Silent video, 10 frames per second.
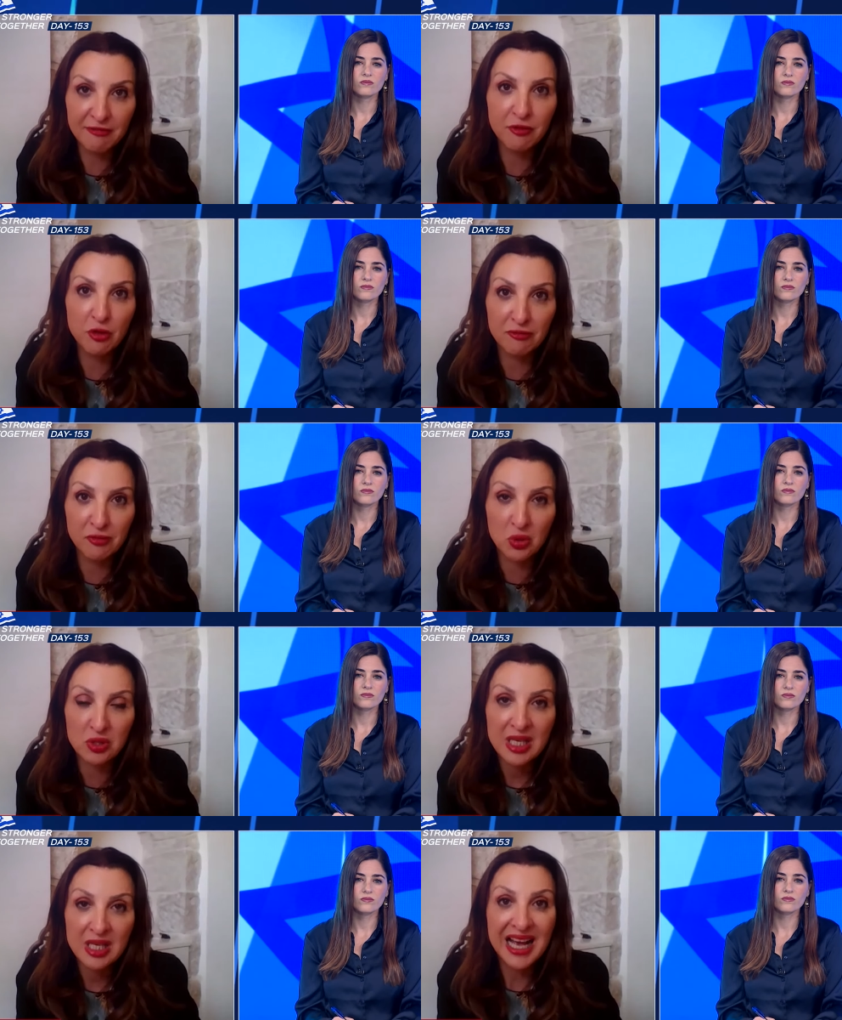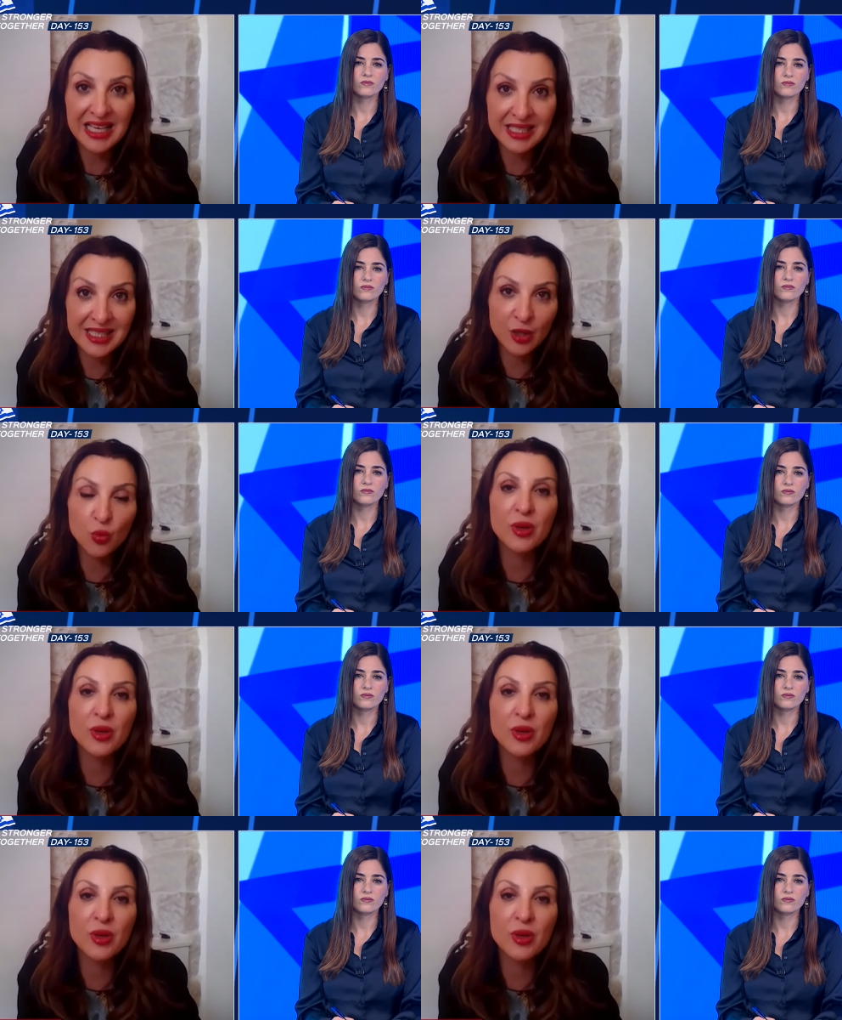Speaker 1: in full force until